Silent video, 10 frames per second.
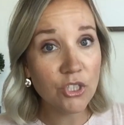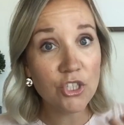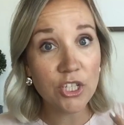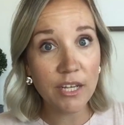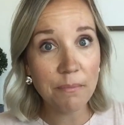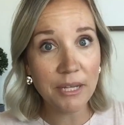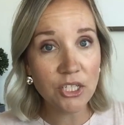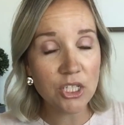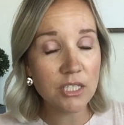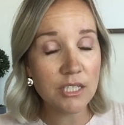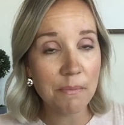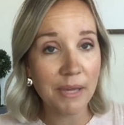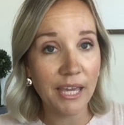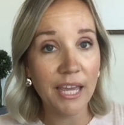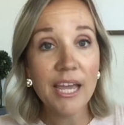she had mentioned to
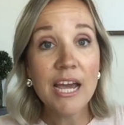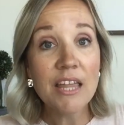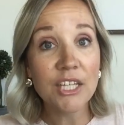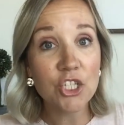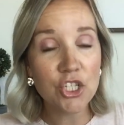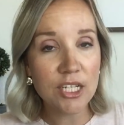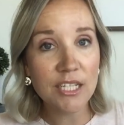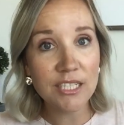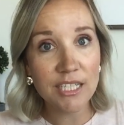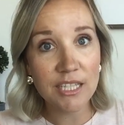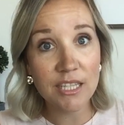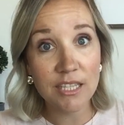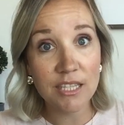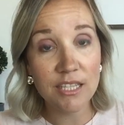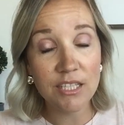me that she
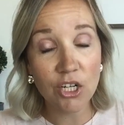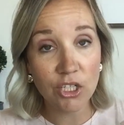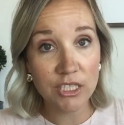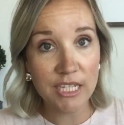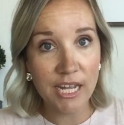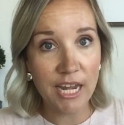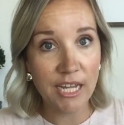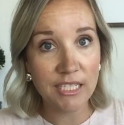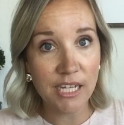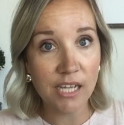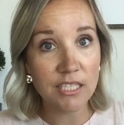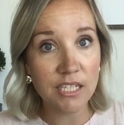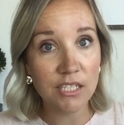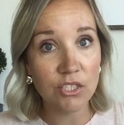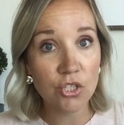did her DNA
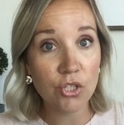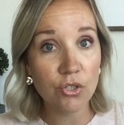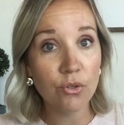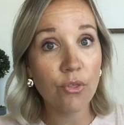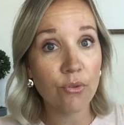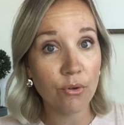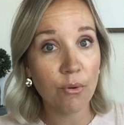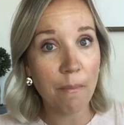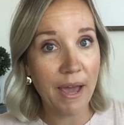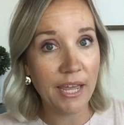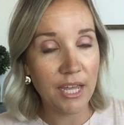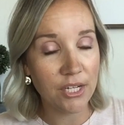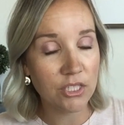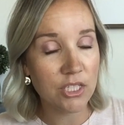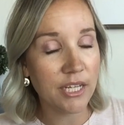testing too through
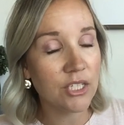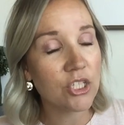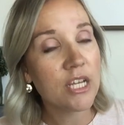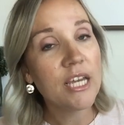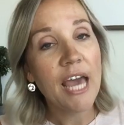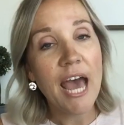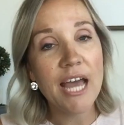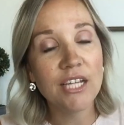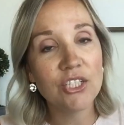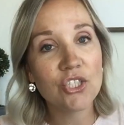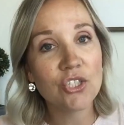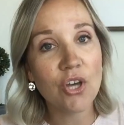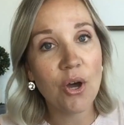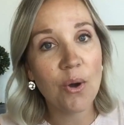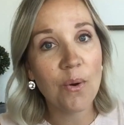MyHeritage. And
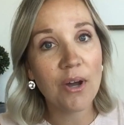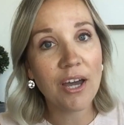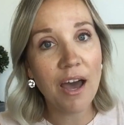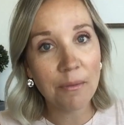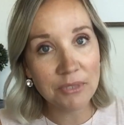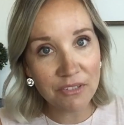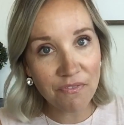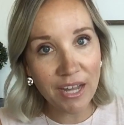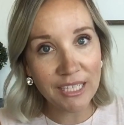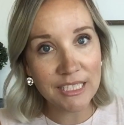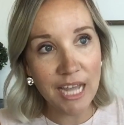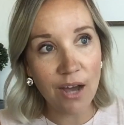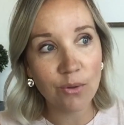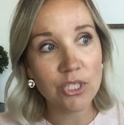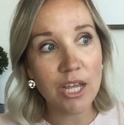so come to find
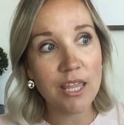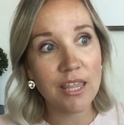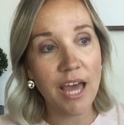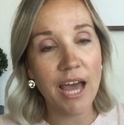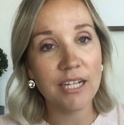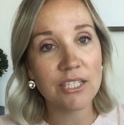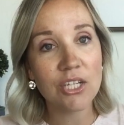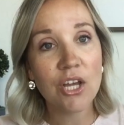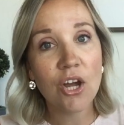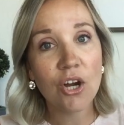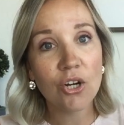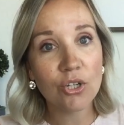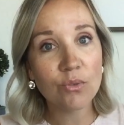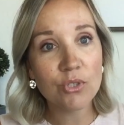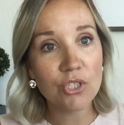out that
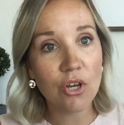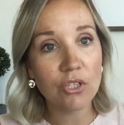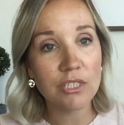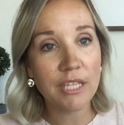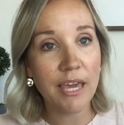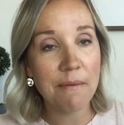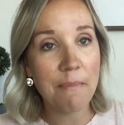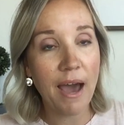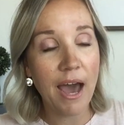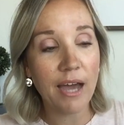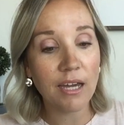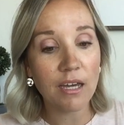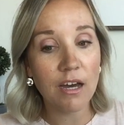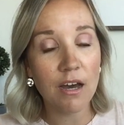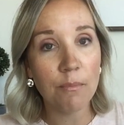her results came
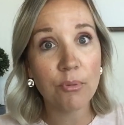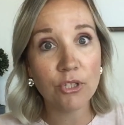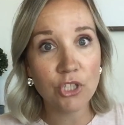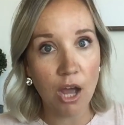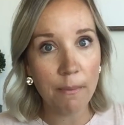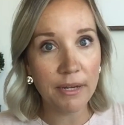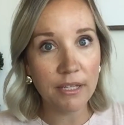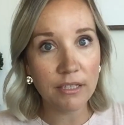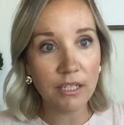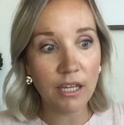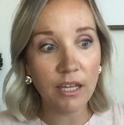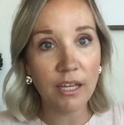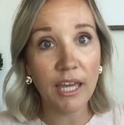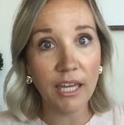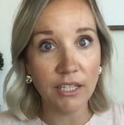back
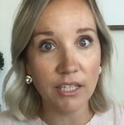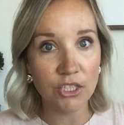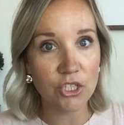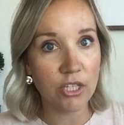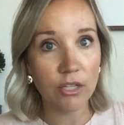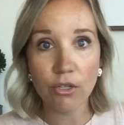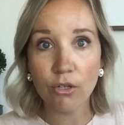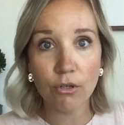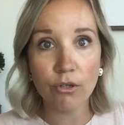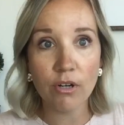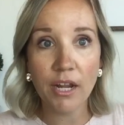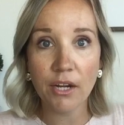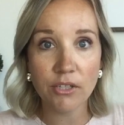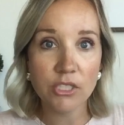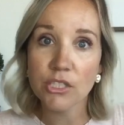predominantly English. Like her
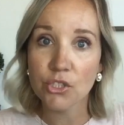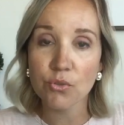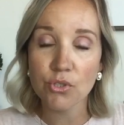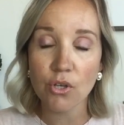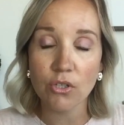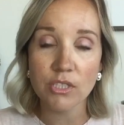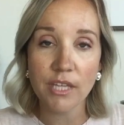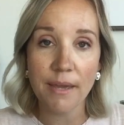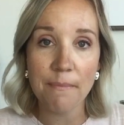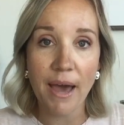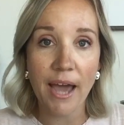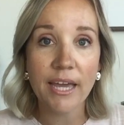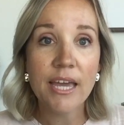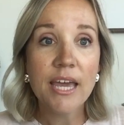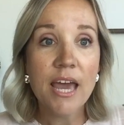heritage results came
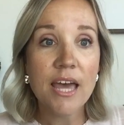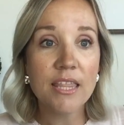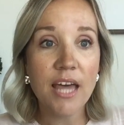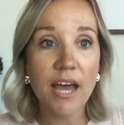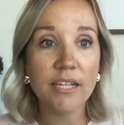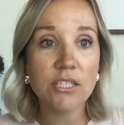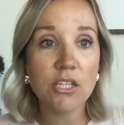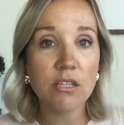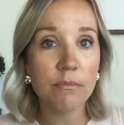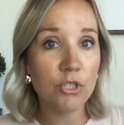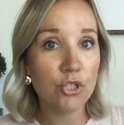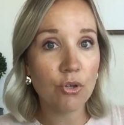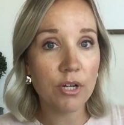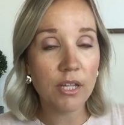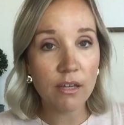back that the
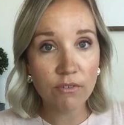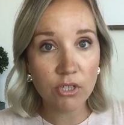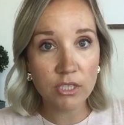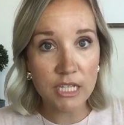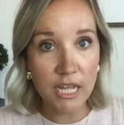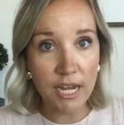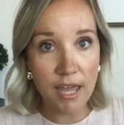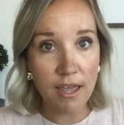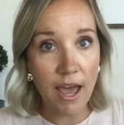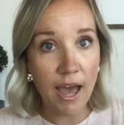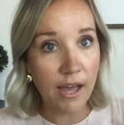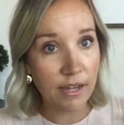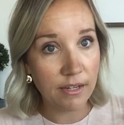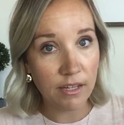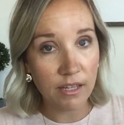majority of her DNA
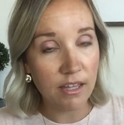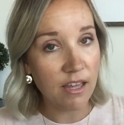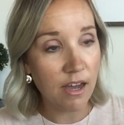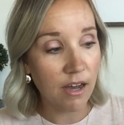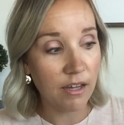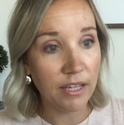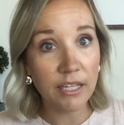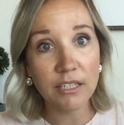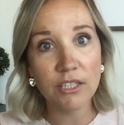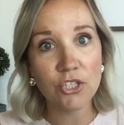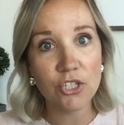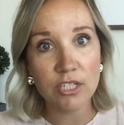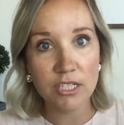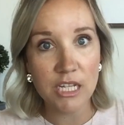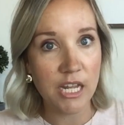had English
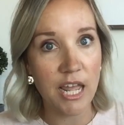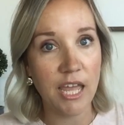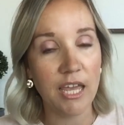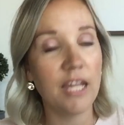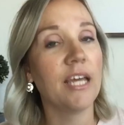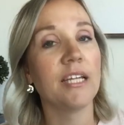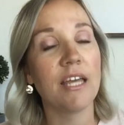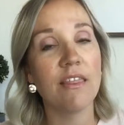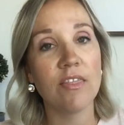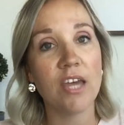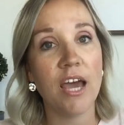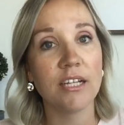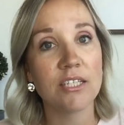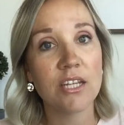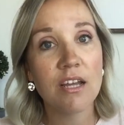DNA in it, and
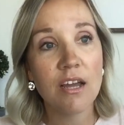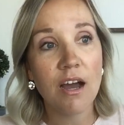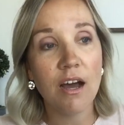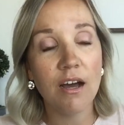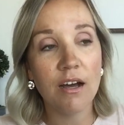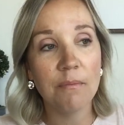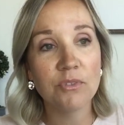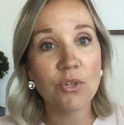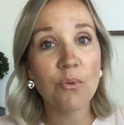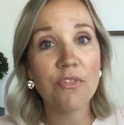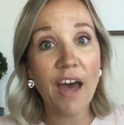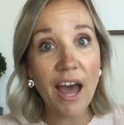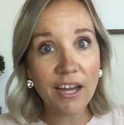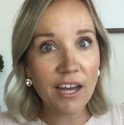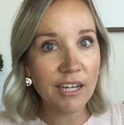that so
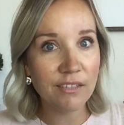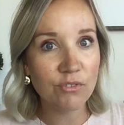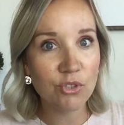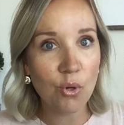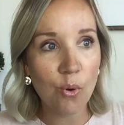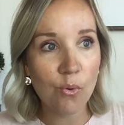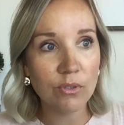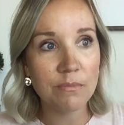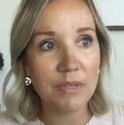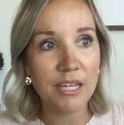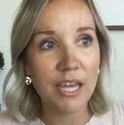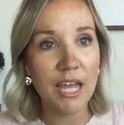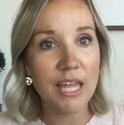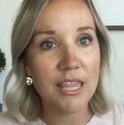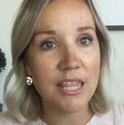that kind of told
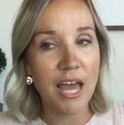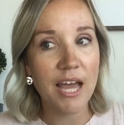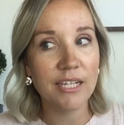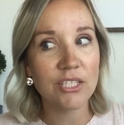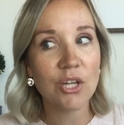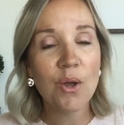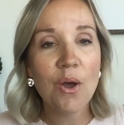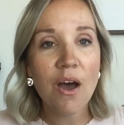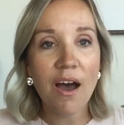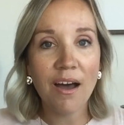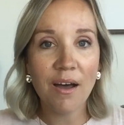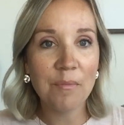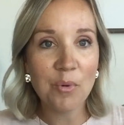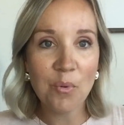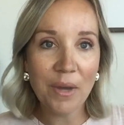me that
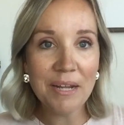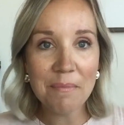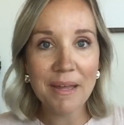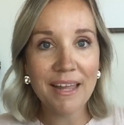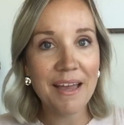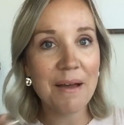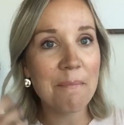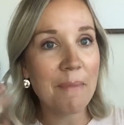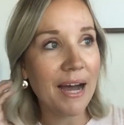wait a minute,